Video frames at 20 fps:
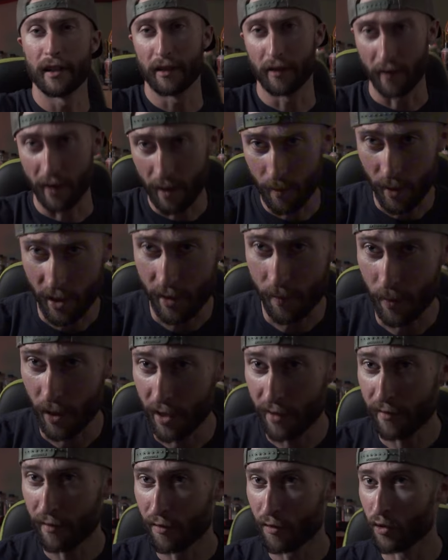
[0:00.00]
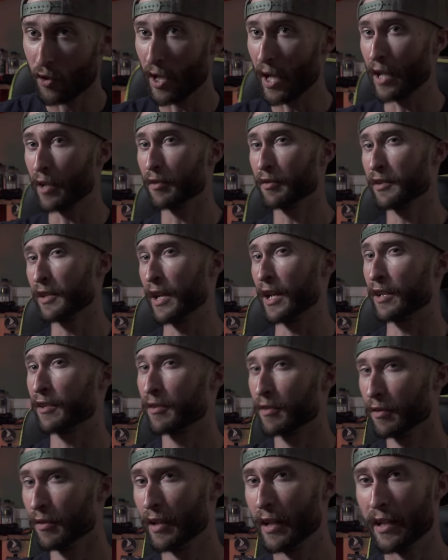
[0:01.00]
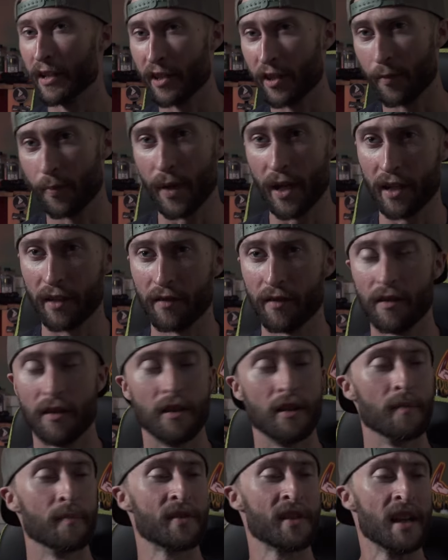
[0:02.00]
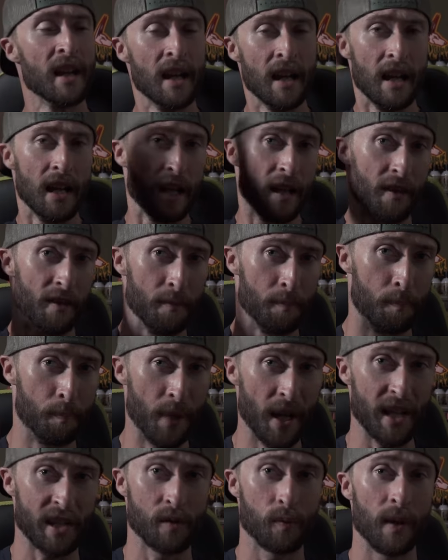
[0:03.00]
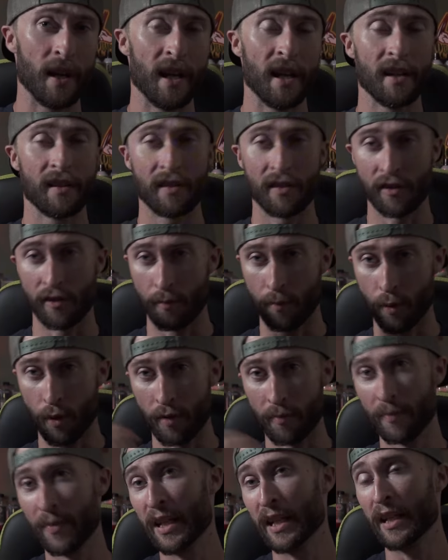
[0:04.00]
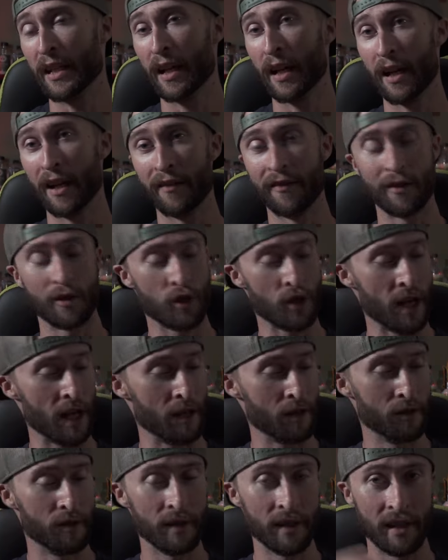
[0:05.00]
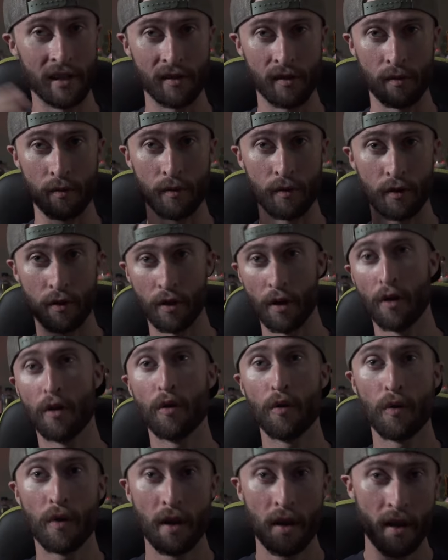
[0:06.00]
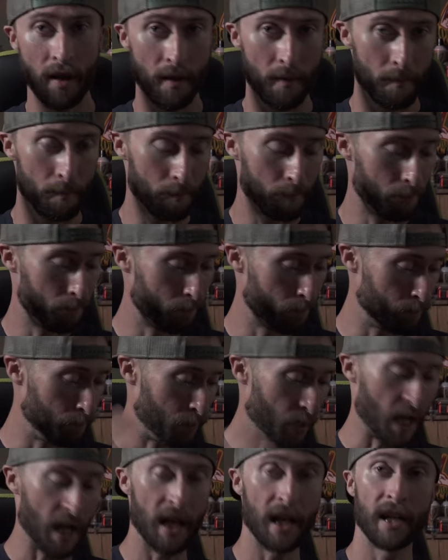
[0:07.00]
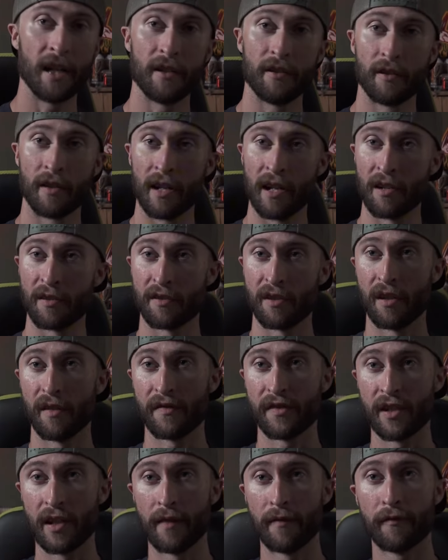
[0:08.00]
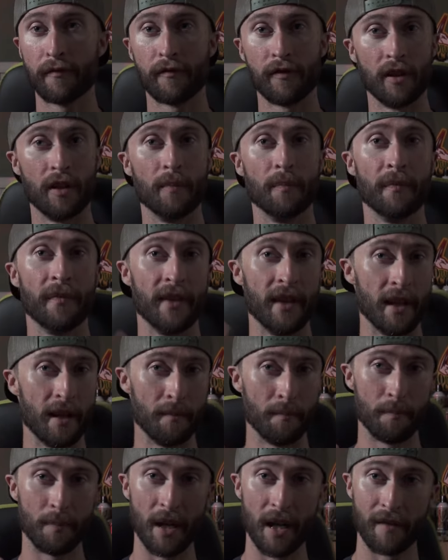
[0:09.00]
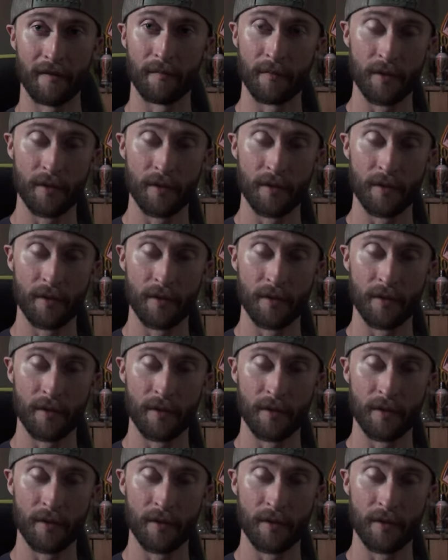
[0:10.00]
to thank my sponsors, Jackal Tactical and Specna Arms. The best way to support me and the channel is to go buy your airsoft stuff from them. Buy from